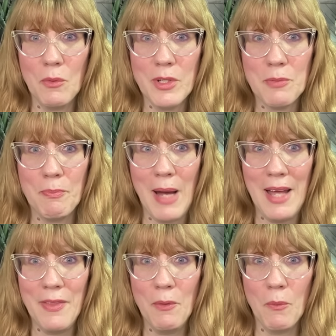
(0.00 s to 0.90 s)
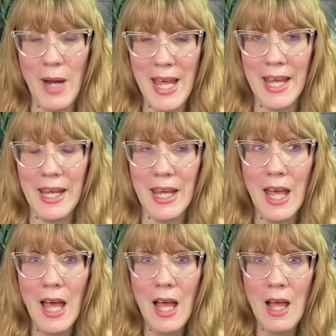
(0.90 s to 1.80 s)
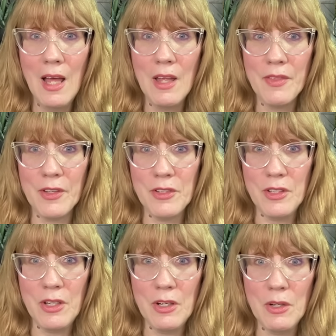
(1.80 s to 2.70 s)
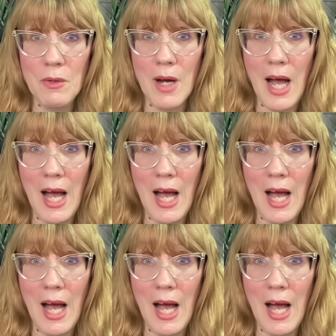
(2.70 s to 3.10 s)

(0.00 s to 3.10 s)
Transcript: which by the way, the new